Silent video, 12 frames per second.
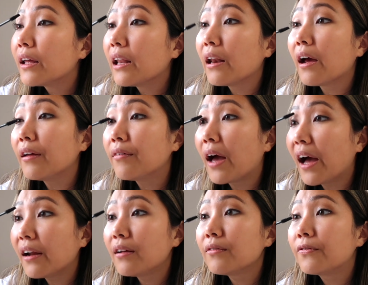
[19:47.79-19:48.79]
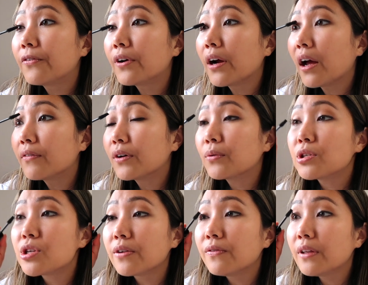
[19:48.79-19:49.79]
And I've had it forever,
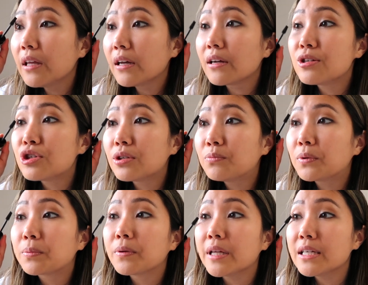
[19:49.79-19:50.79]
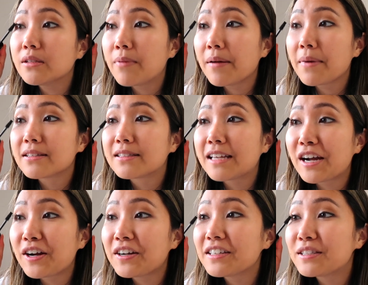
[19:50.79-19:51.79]
which I feel like I should replace my
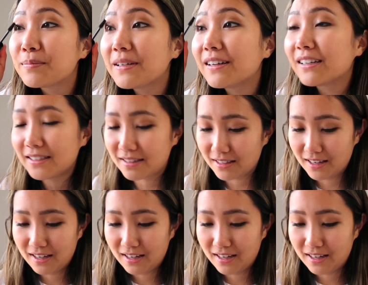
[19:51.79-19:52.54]
mascaras, because